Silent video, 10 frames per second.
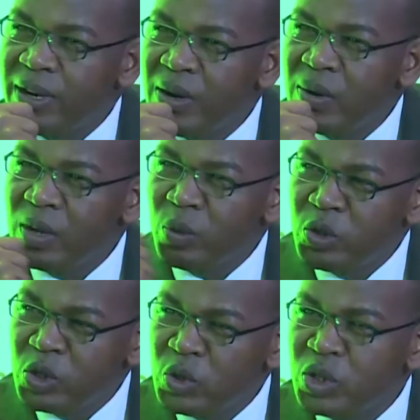I look at
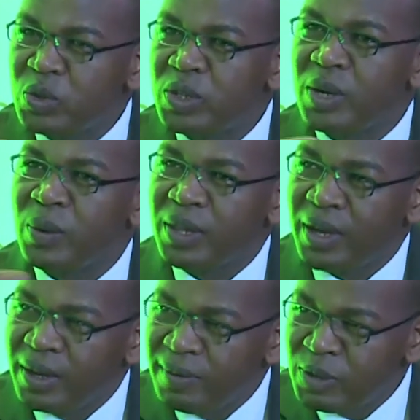what you're doing today with
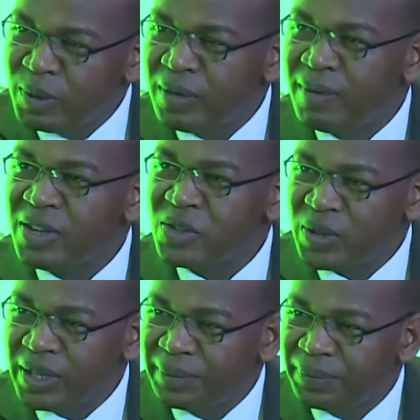our investment
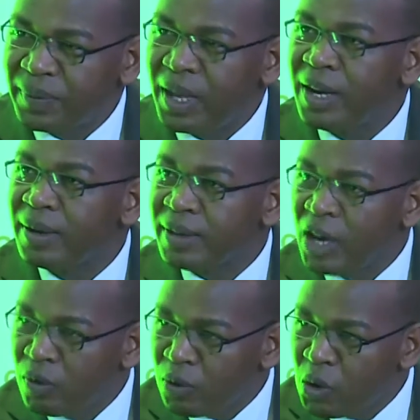advisory and the
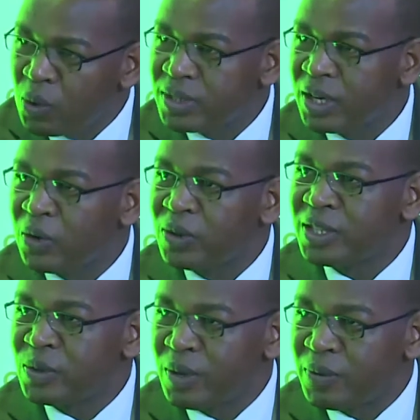kind of calls and
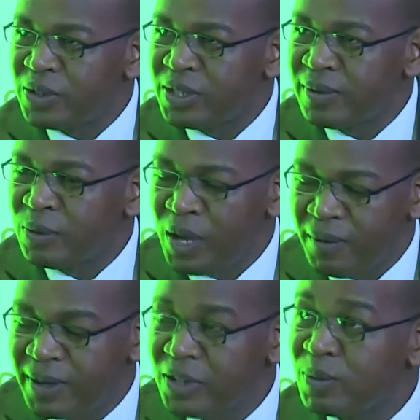contacts you have received, we
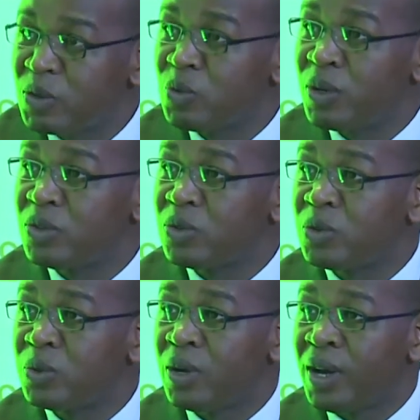have customers who want to
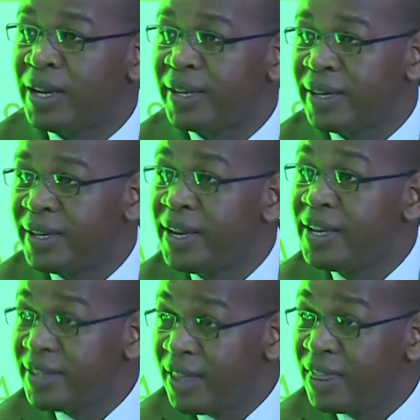do
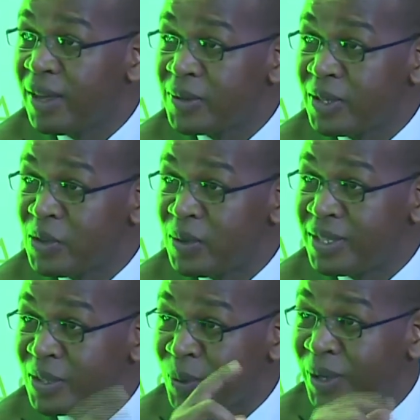10,000
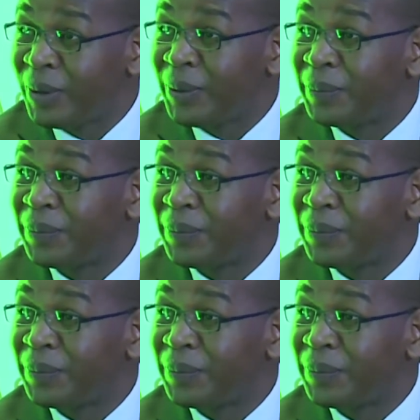units at one go.